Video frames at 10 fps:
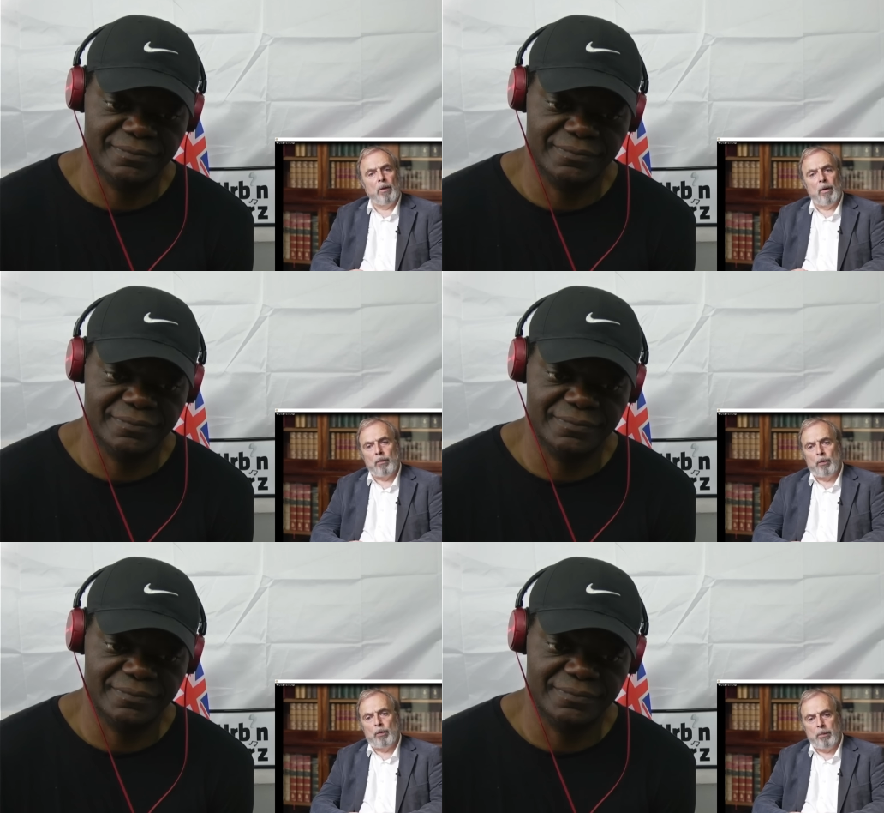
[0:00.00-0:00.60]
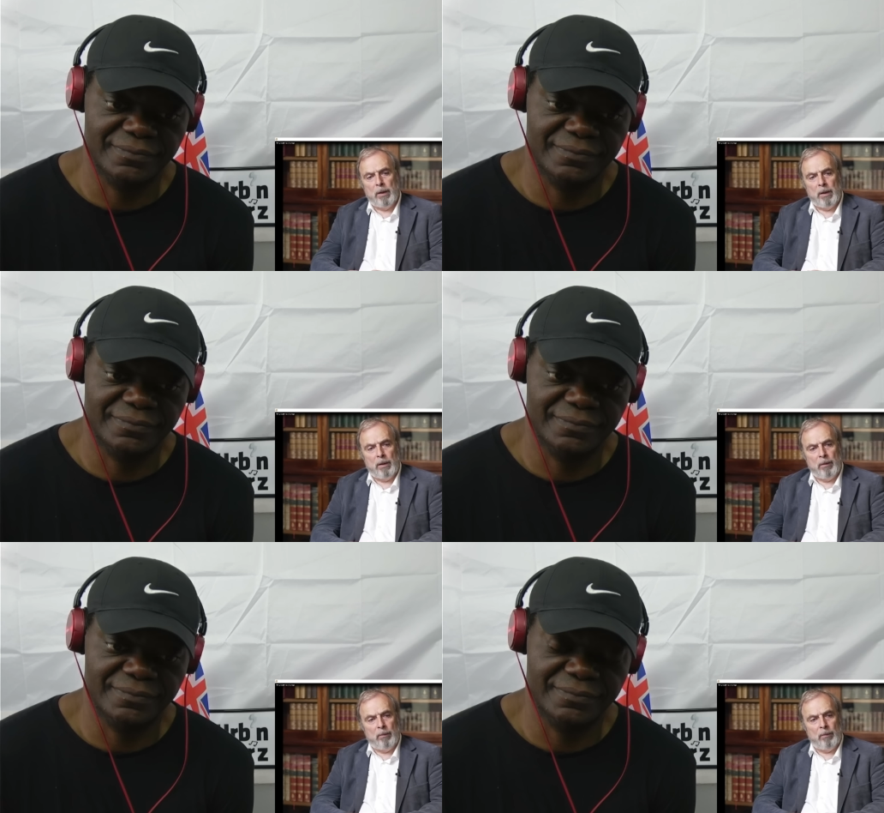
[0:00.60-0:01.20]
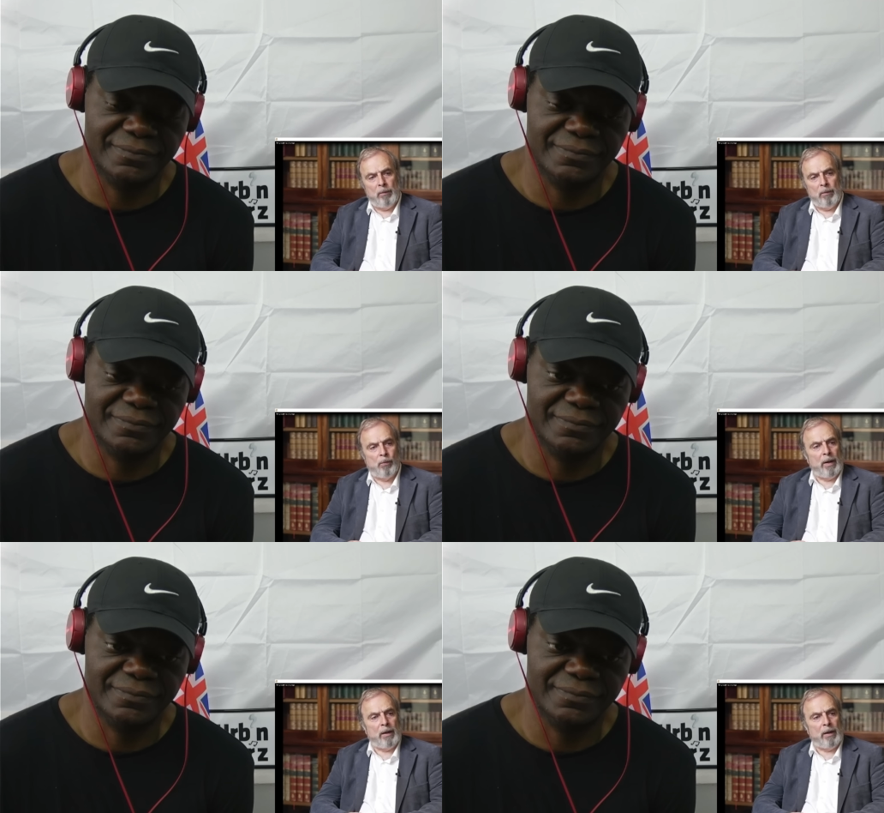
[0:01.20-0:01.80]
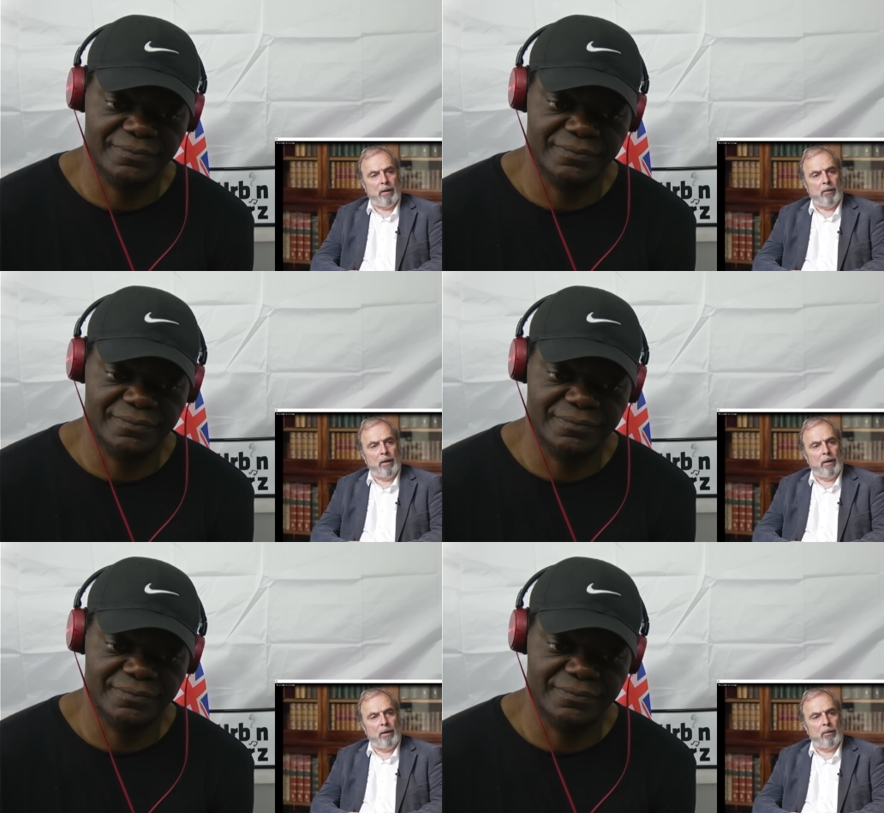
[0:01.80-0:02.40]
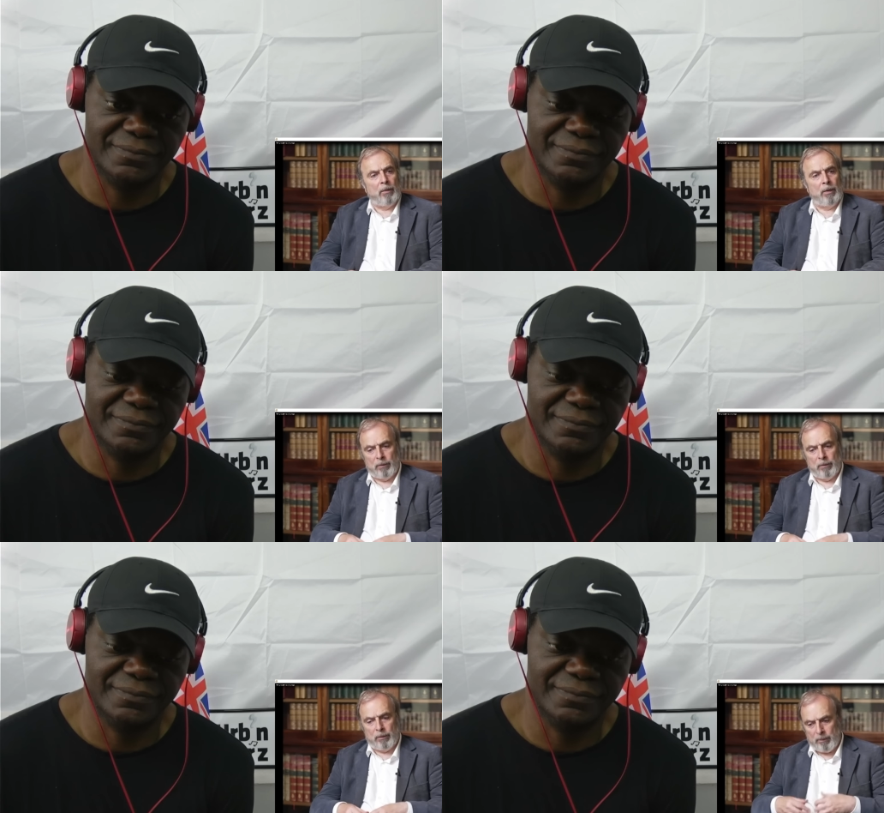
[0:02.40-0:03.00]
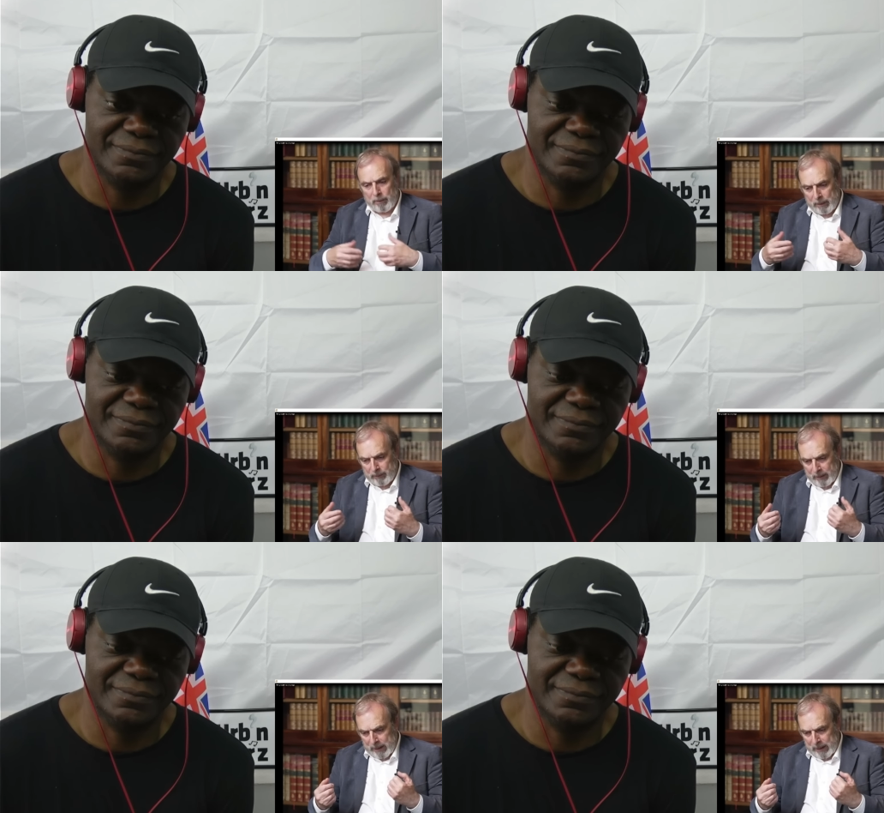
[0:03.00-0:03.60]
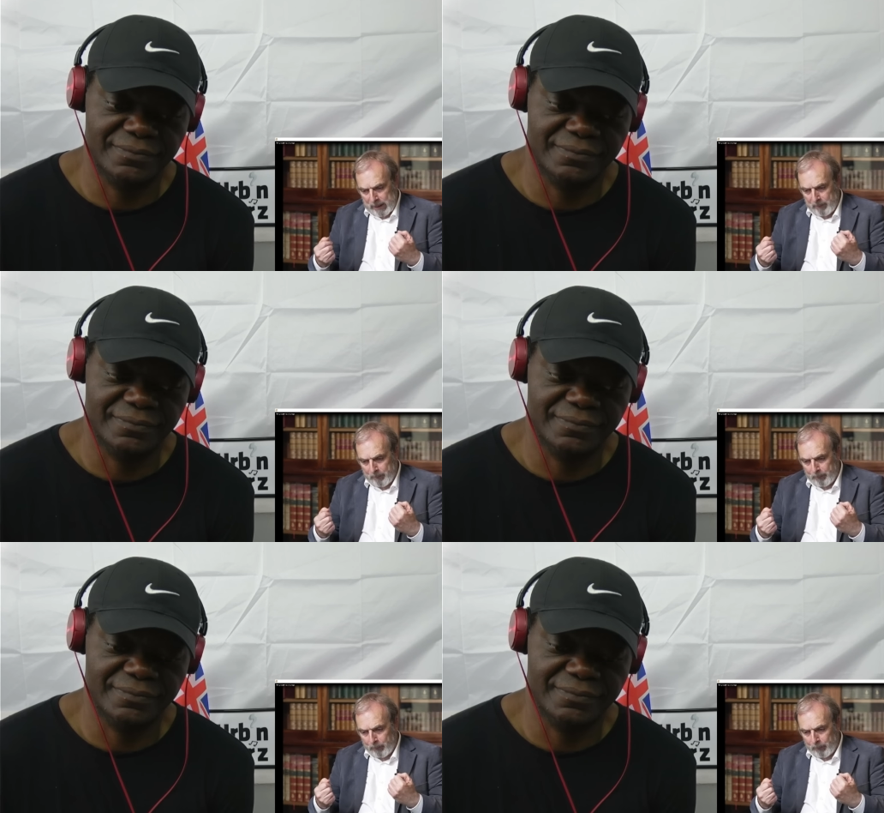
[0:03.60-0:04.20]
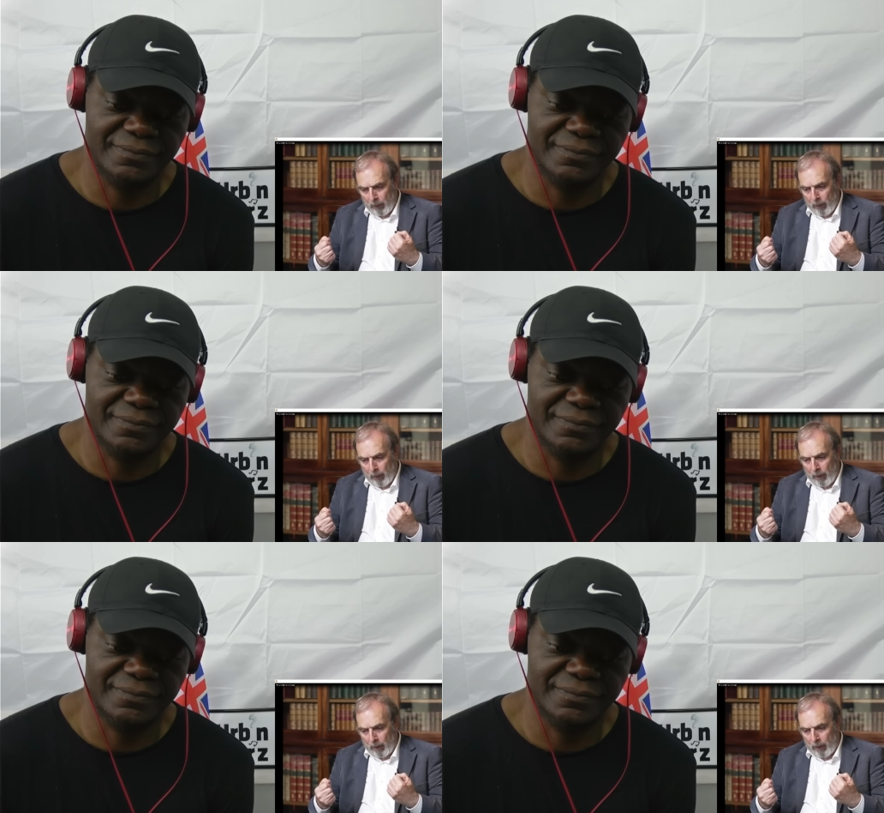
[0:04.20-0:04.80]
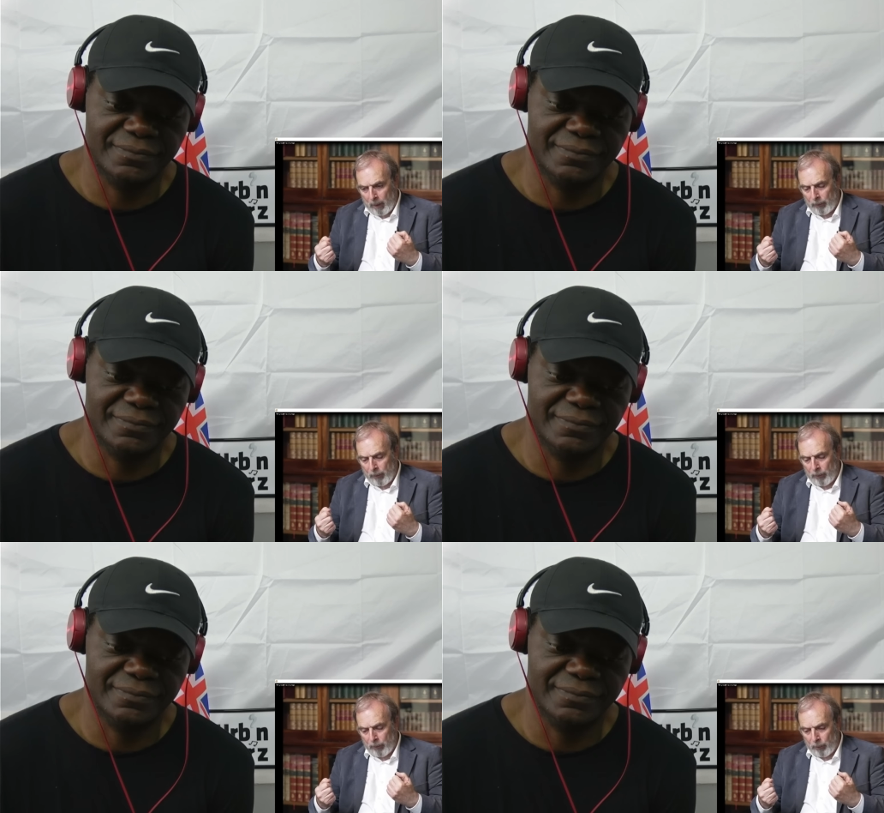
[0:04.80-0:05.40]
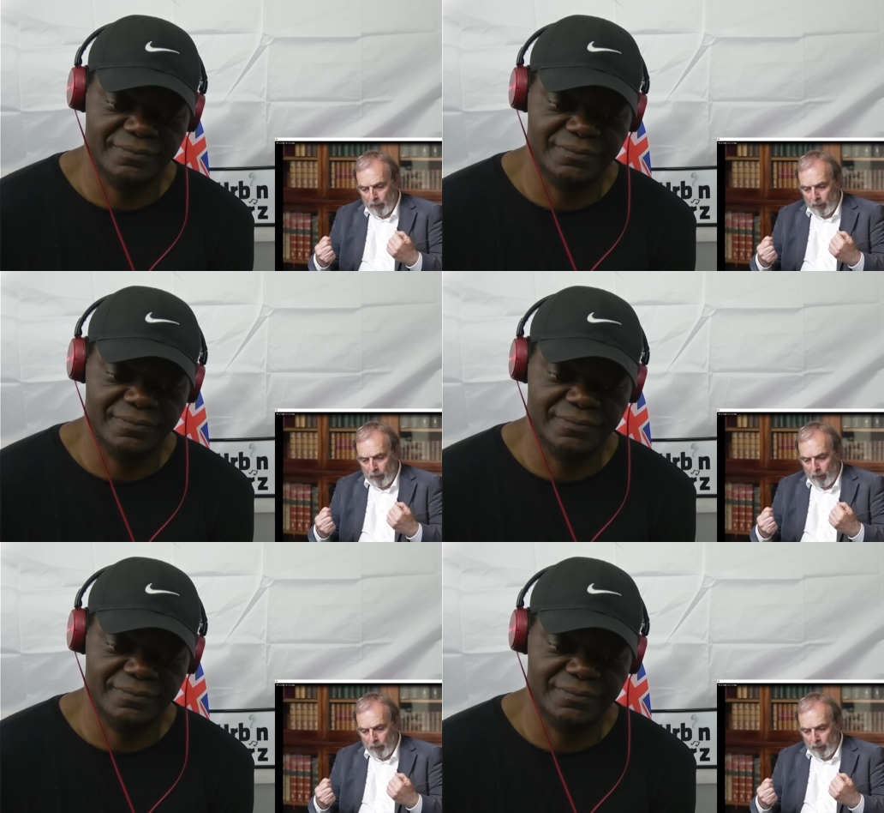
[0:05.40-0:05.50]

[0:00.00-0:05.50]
Speaker 1: and could be greatly, greatly increased as a, as a as a, as